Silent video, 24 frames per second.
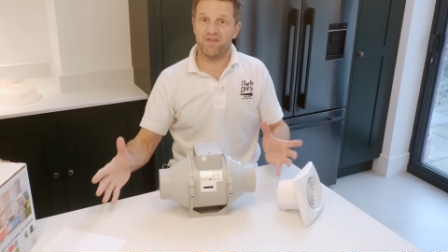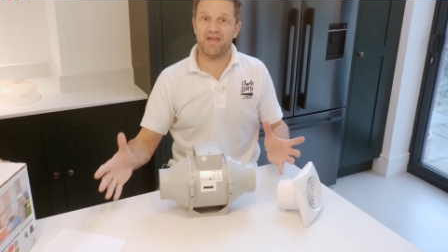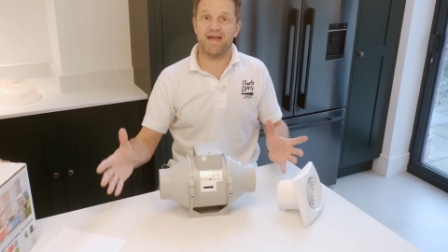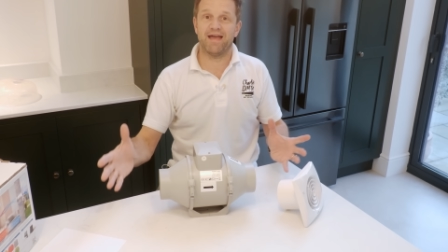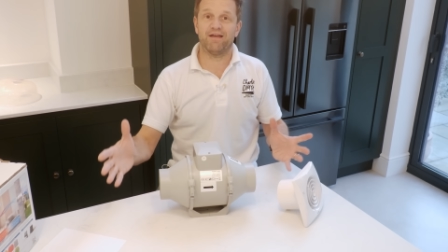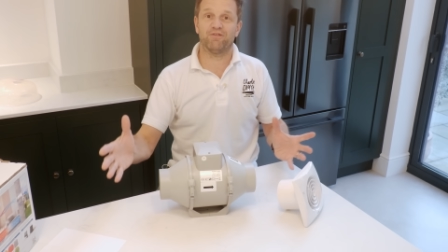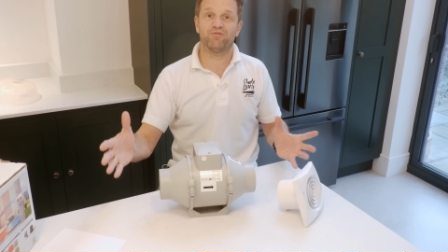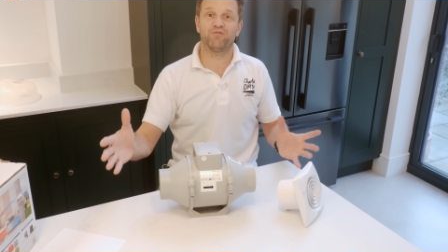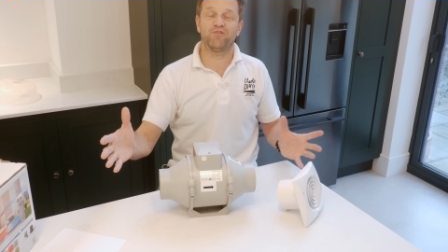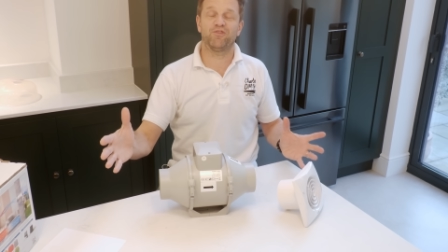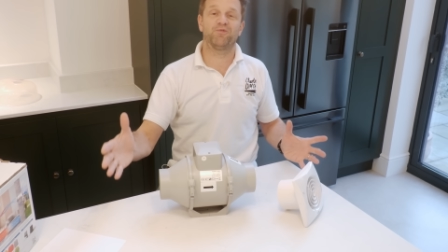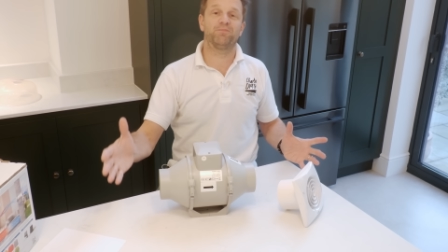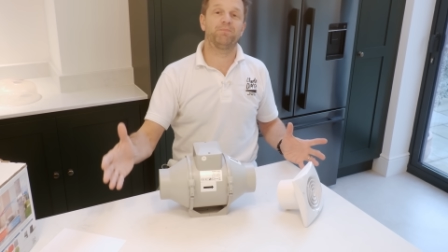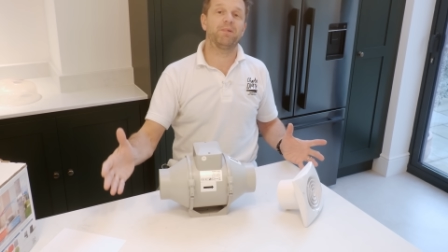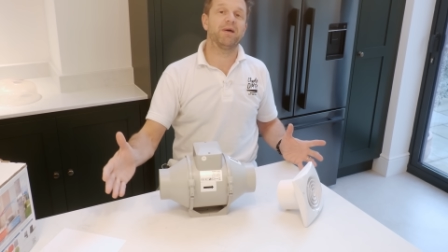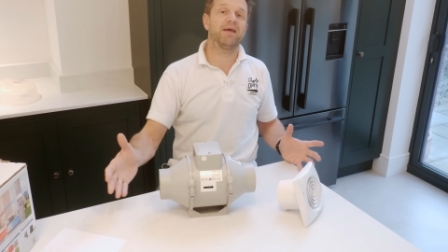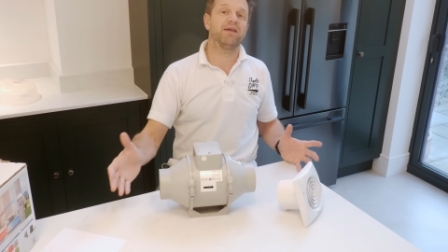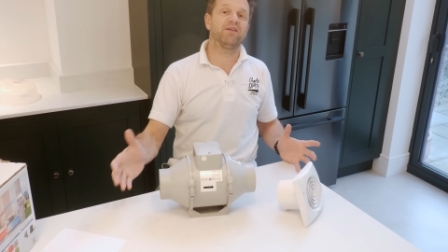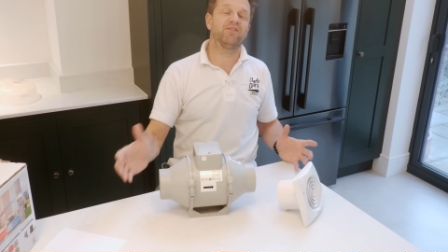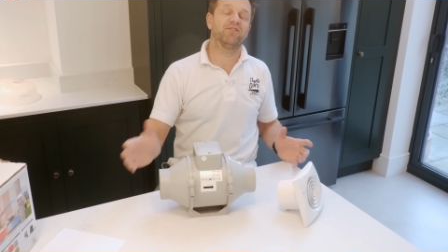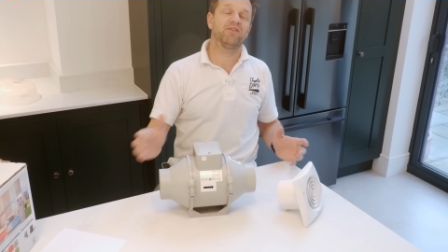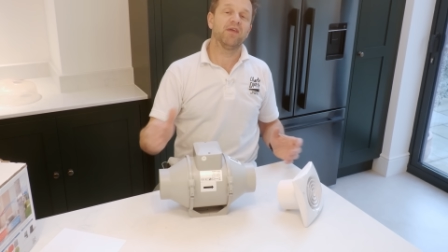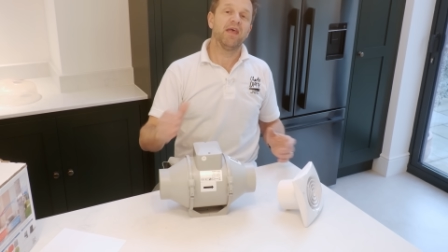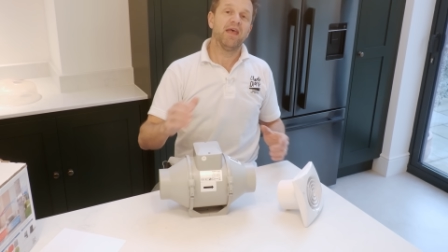the extra
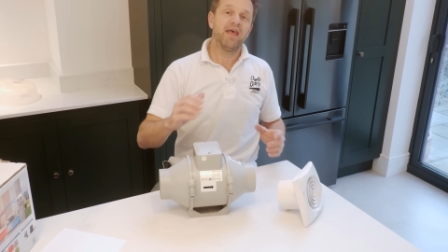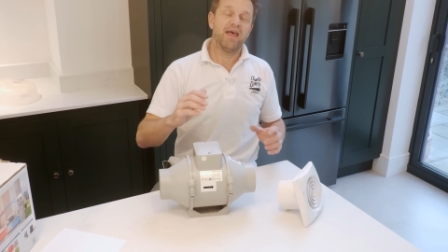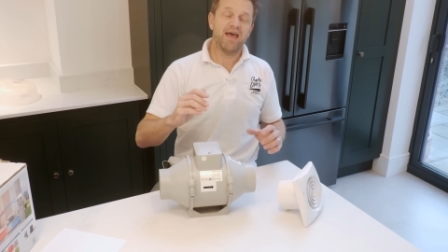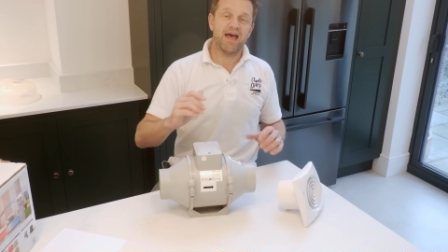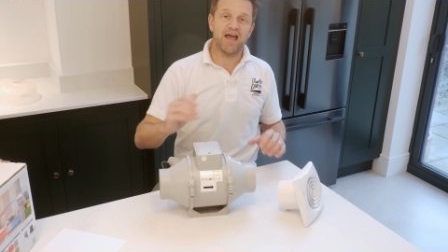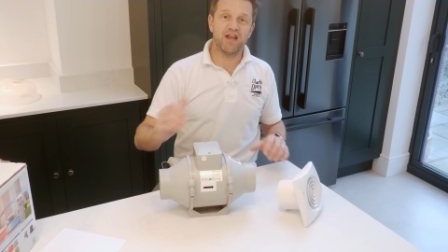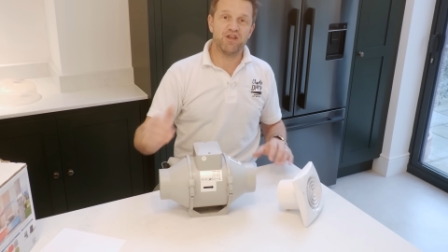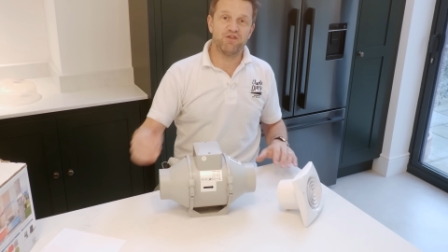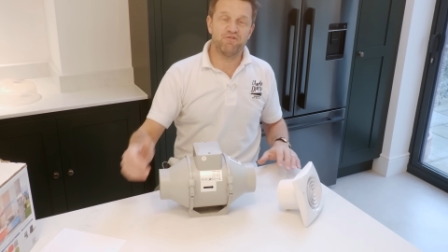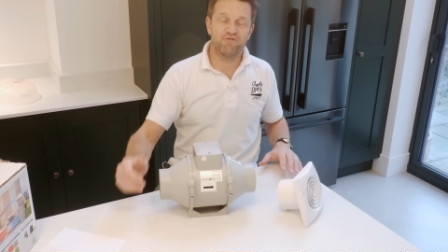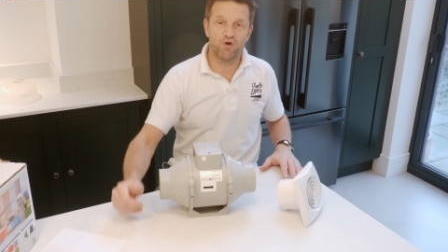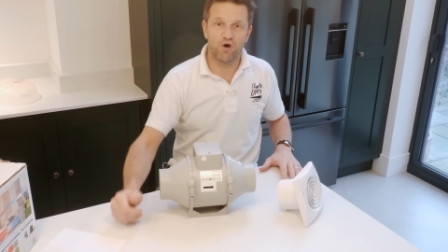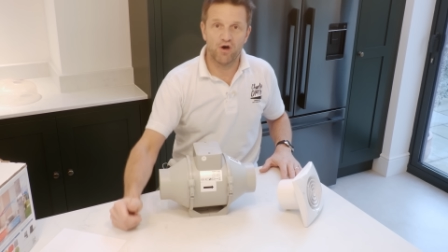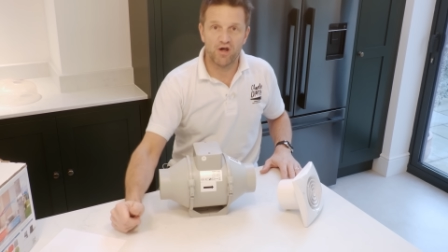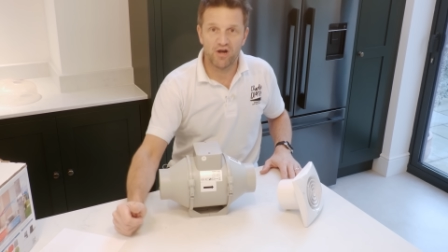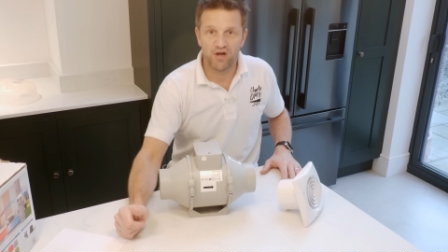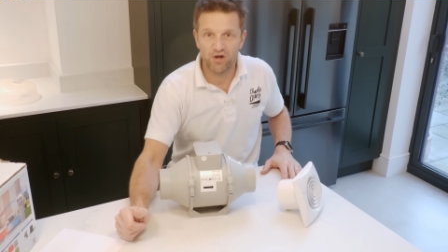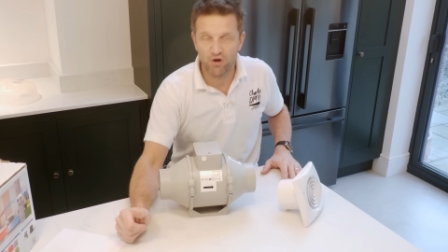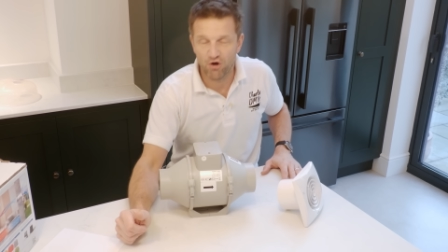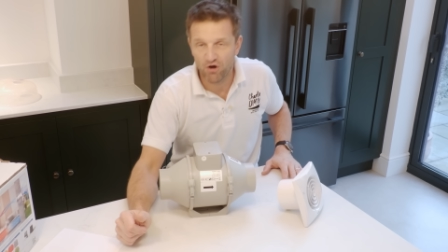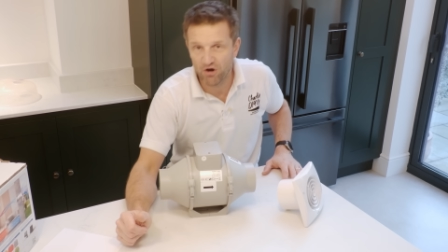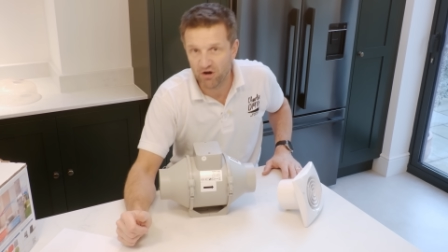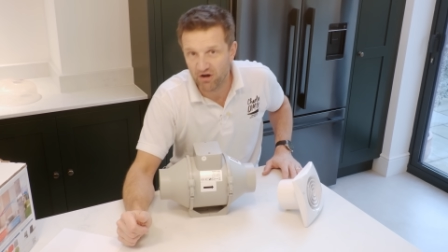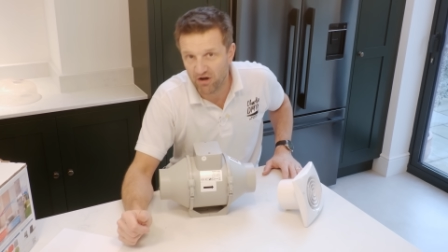space and you've got a
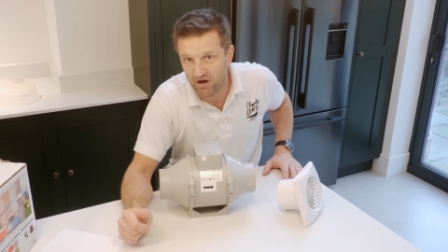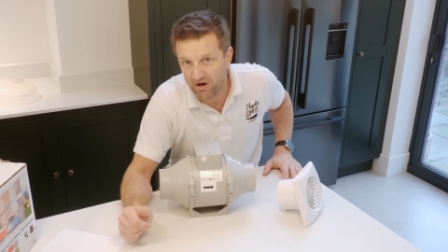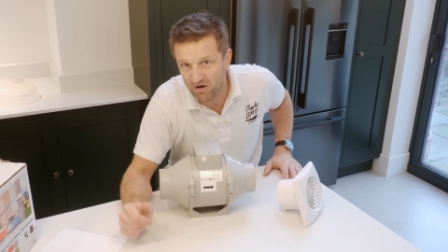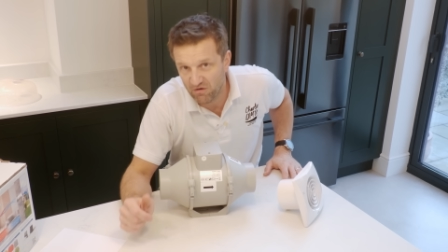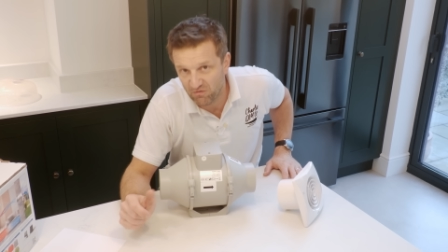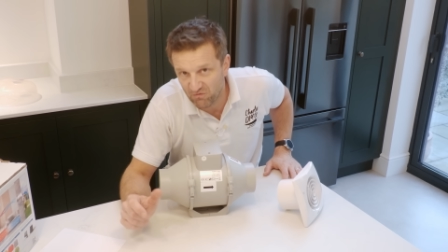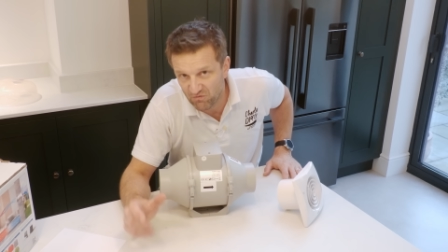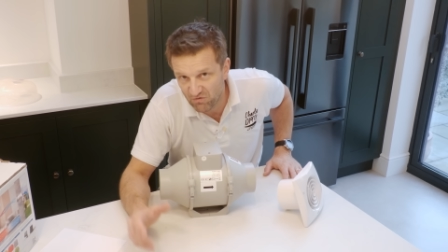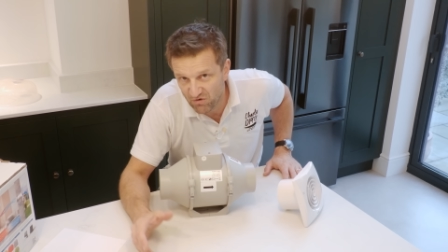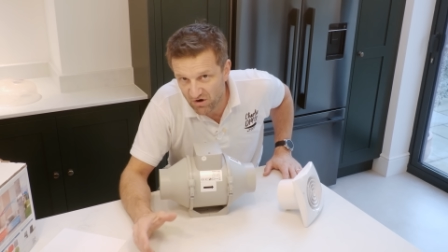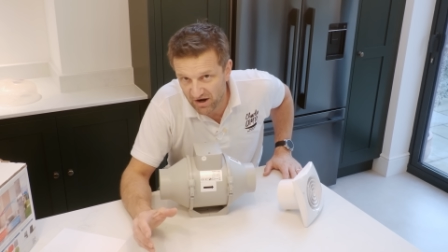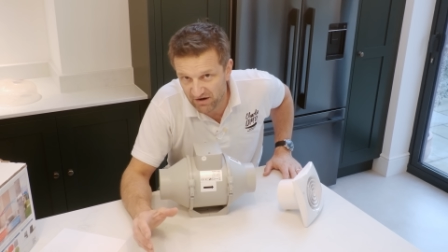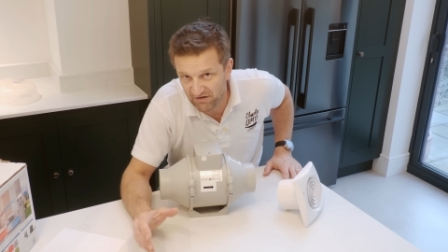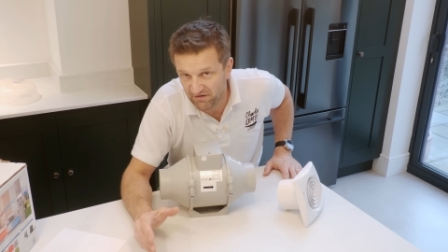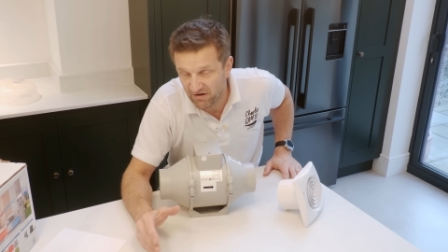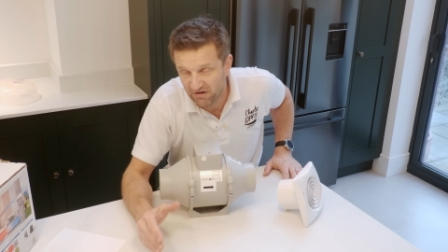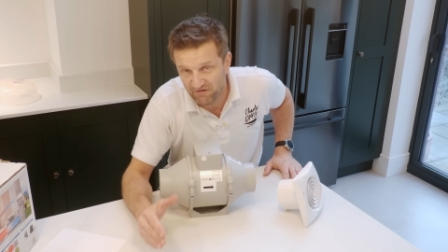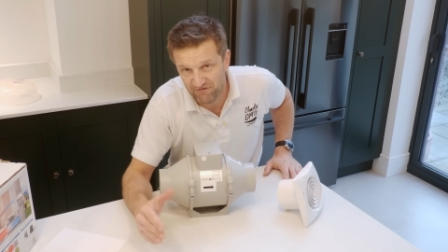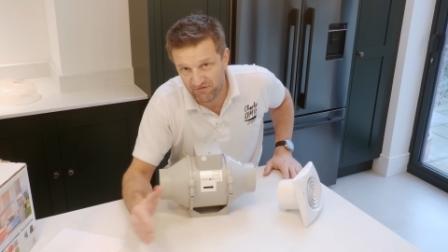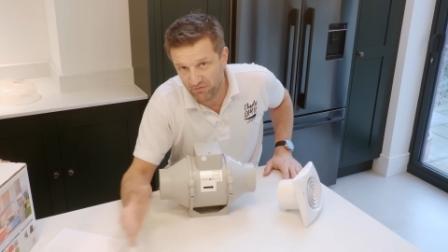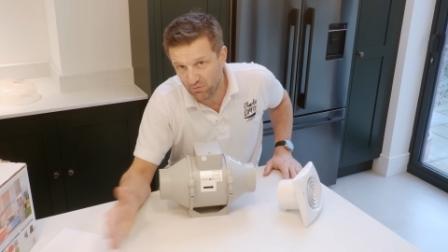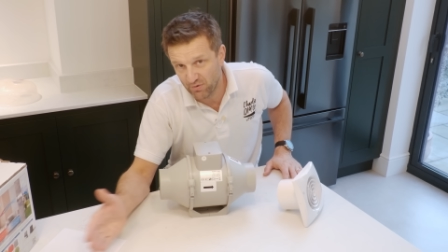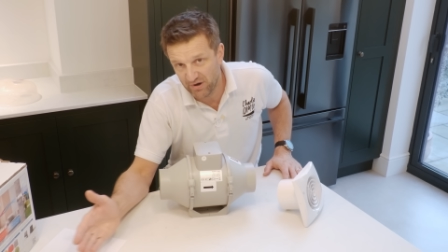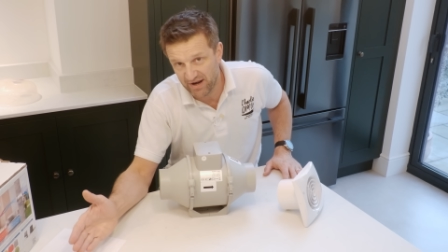longer run
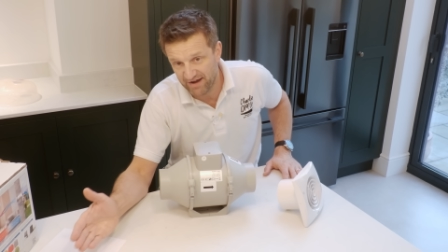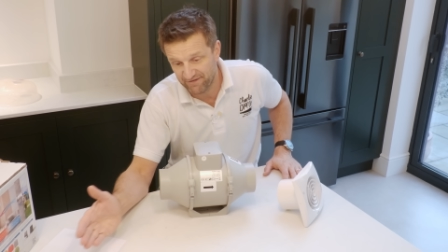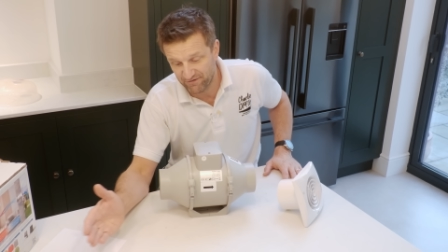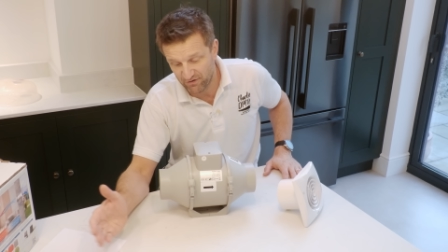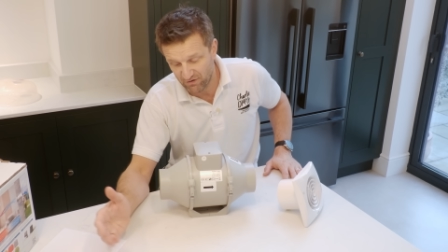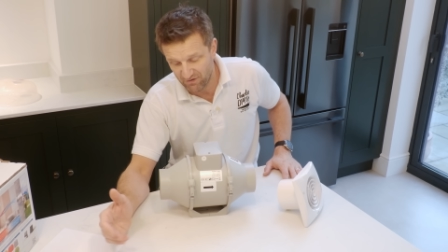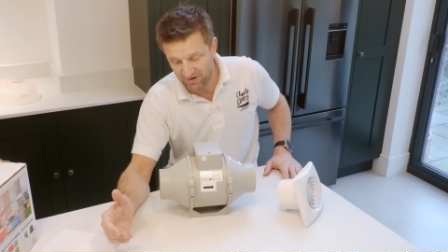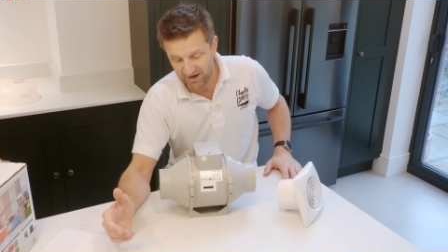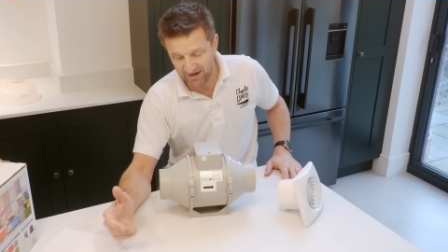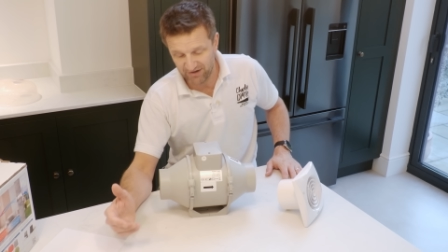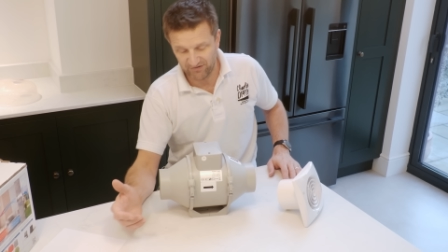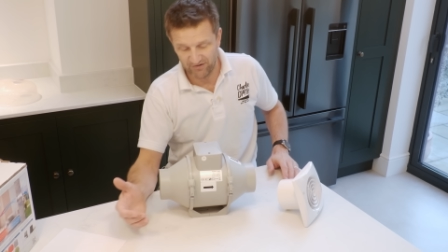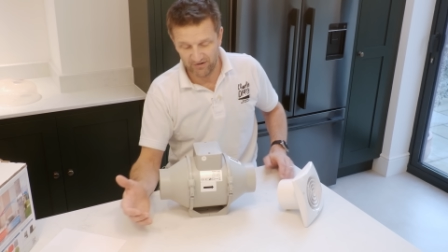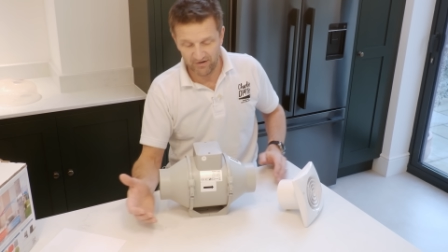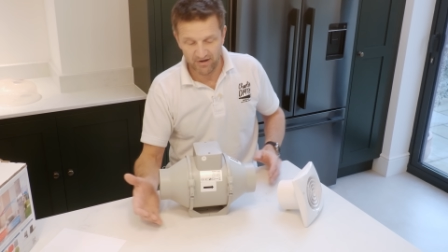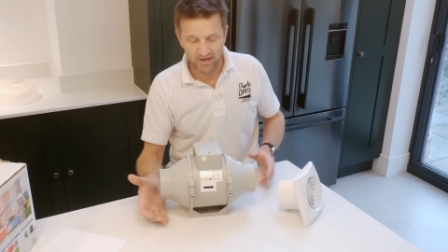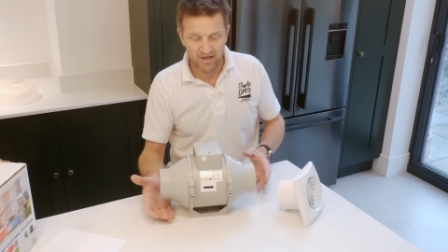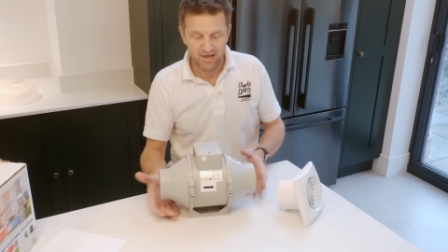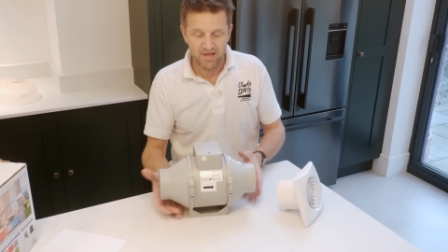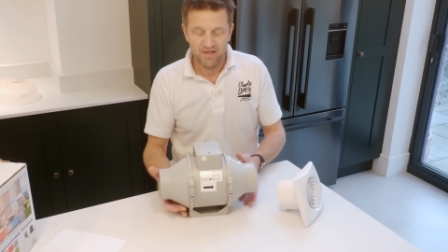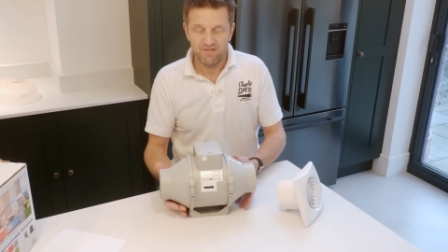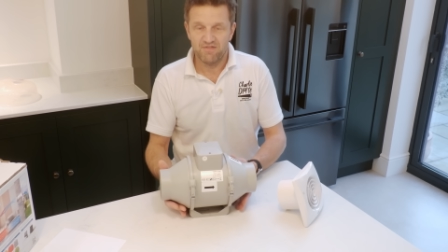for whatever reason,